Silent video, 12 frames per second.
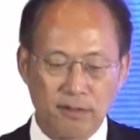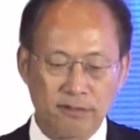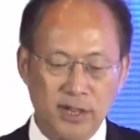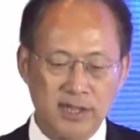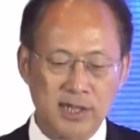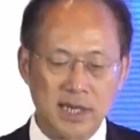
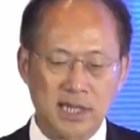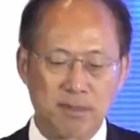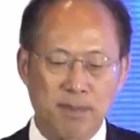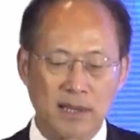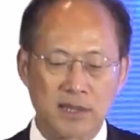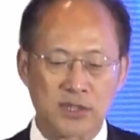
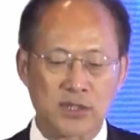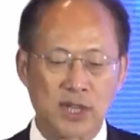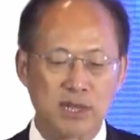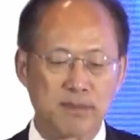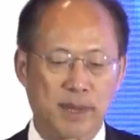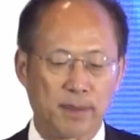fascinated by this
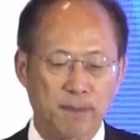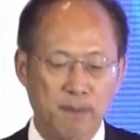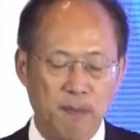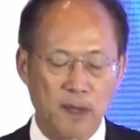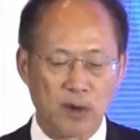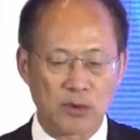statement,
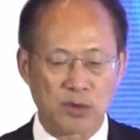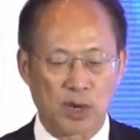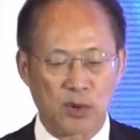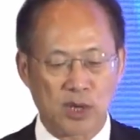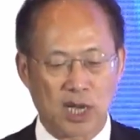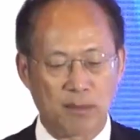so I
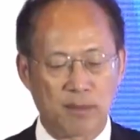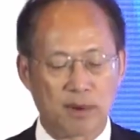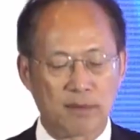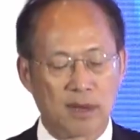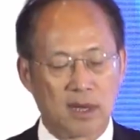look up.